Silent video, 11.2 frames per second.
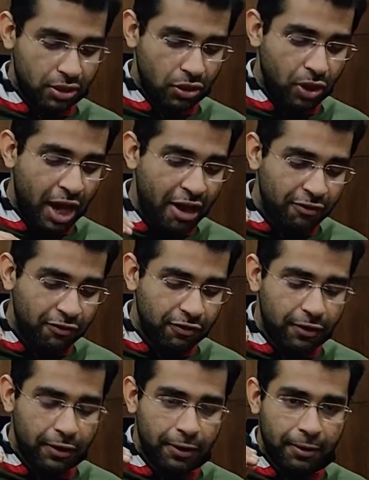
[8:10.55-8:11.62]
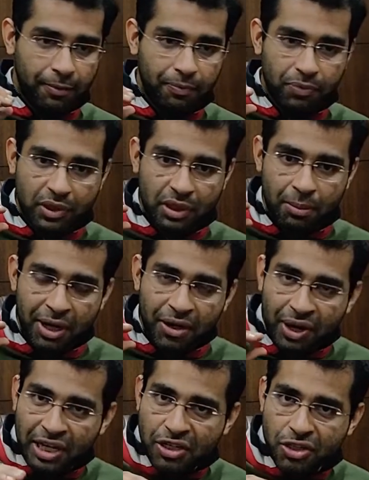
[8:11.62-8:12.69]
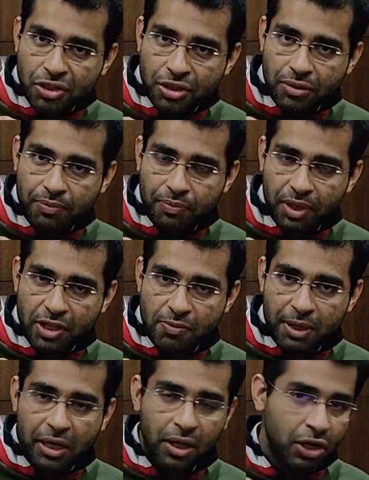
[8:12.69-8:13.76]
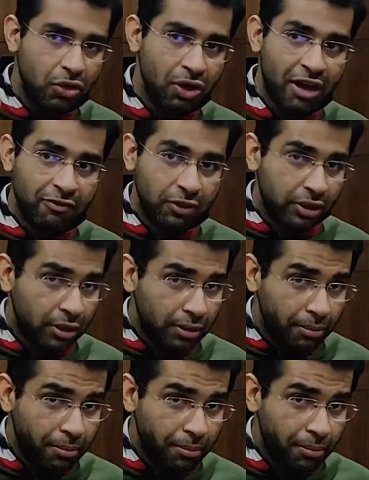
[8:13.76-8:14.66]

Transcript: You have the mid-range speaker, you have the